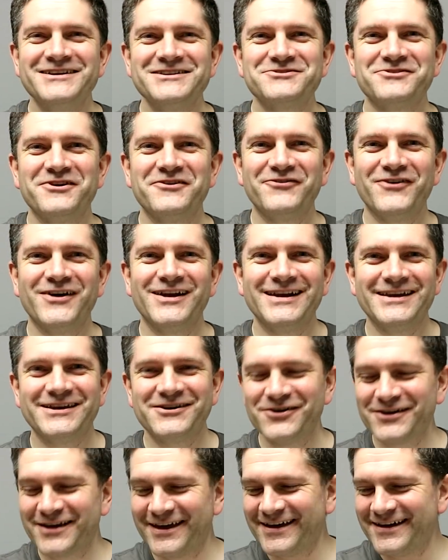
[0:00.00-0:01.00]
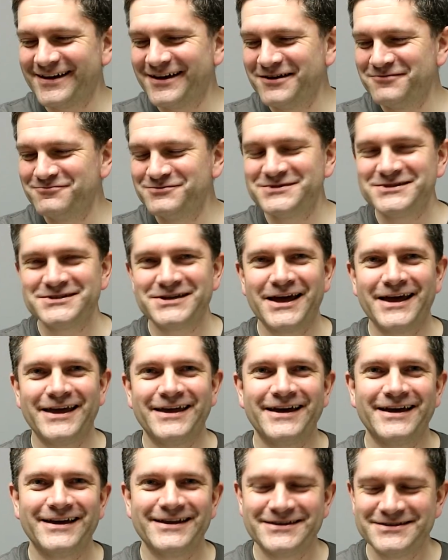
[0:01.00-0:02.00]
So I finally got it
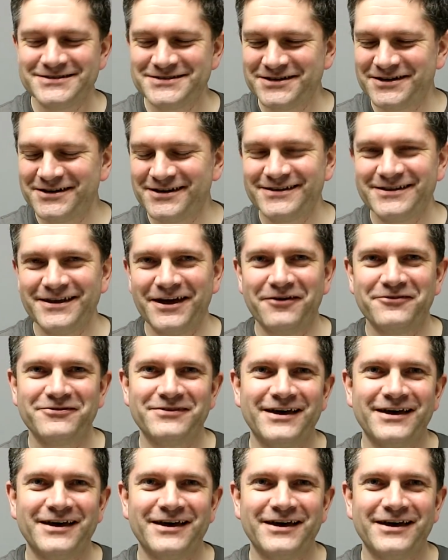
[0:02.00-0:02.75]
today, and yeah,